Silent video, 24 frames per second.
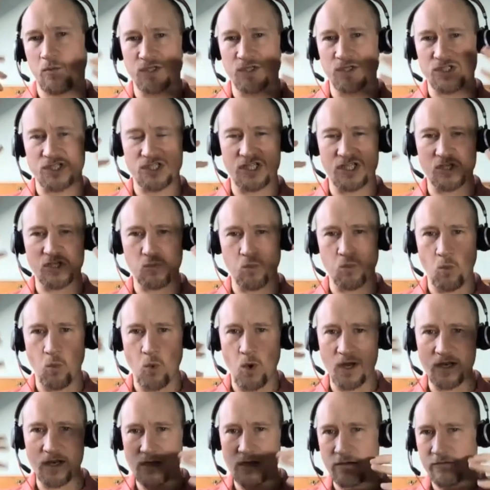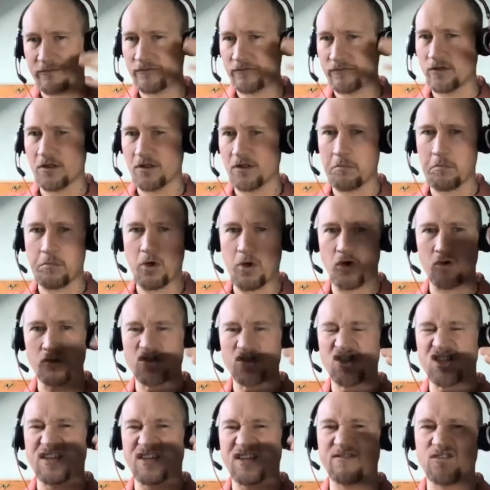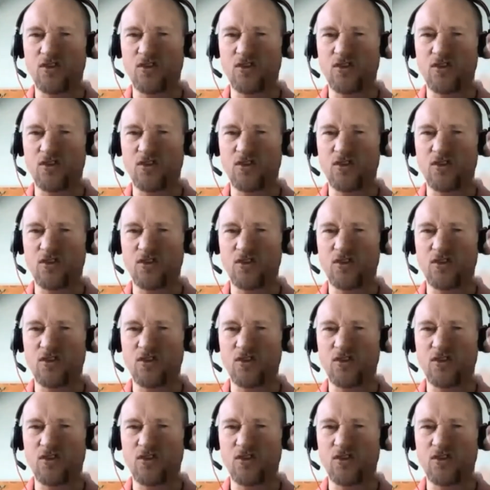which is this wonderful positive